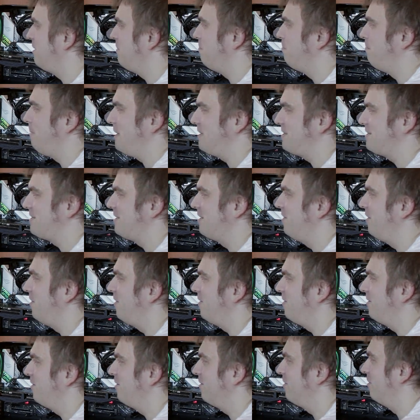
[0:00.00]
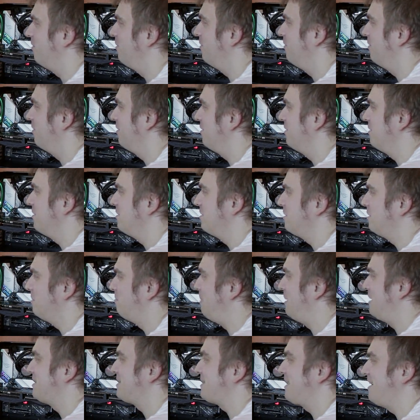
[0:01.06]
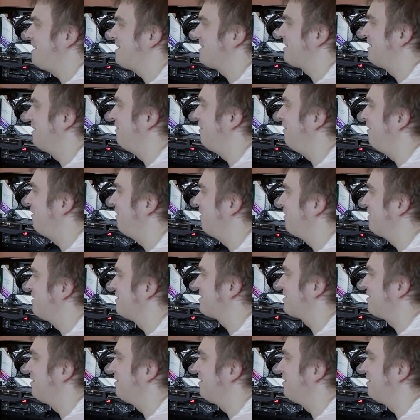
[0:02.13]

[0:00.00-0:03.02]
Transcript: the best scenario, the best case scenario is